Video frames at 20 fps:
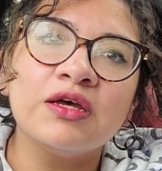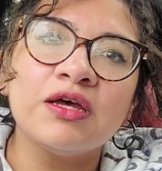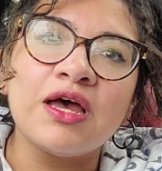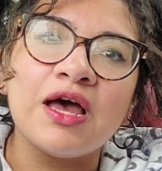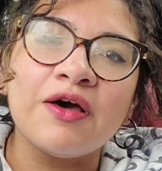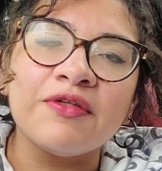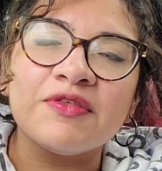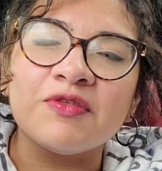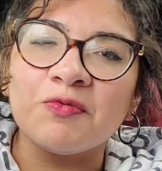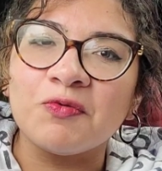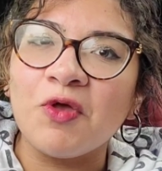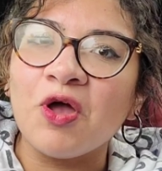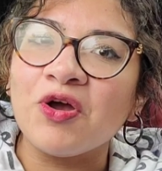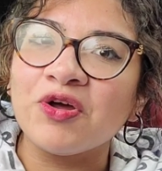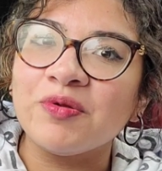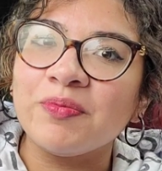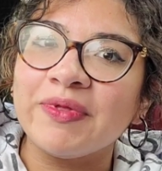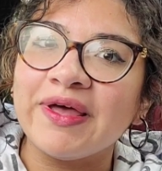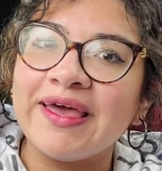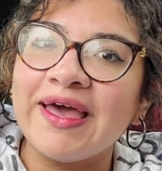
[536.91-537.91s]
how this was all
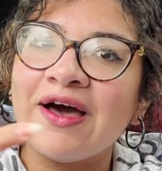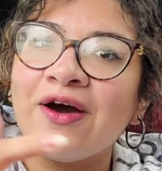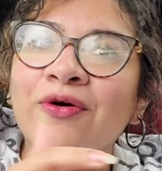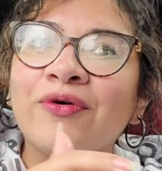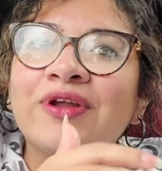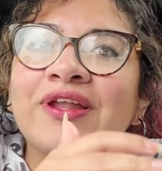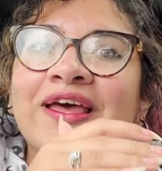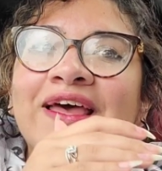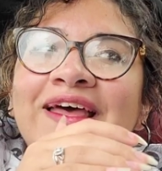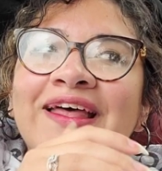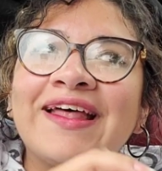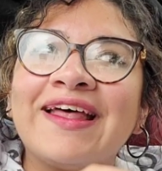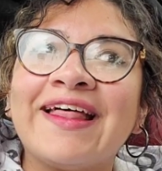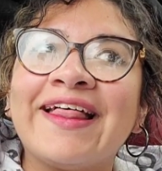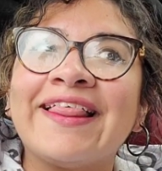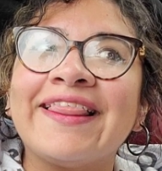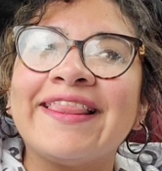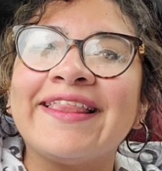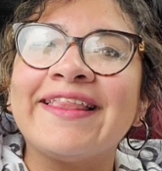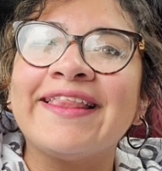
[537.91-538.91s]
gonna play out.
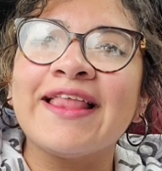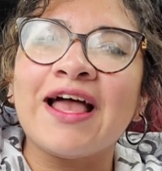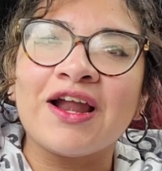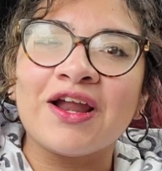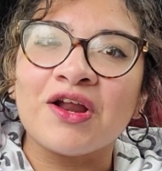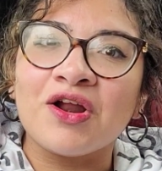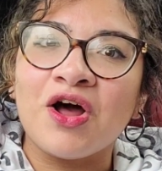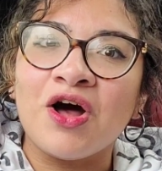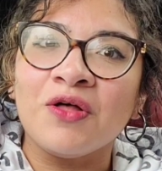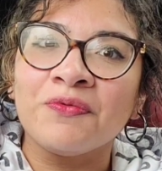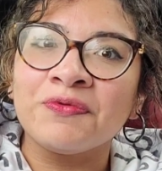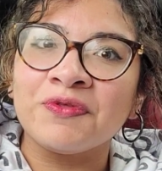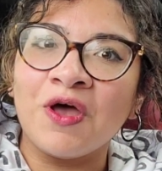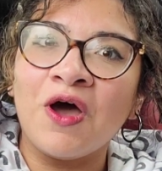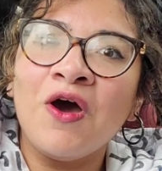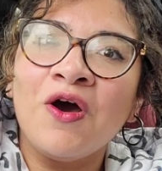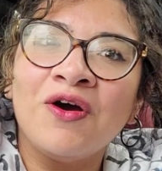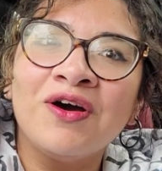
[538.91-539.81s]
Not at all. So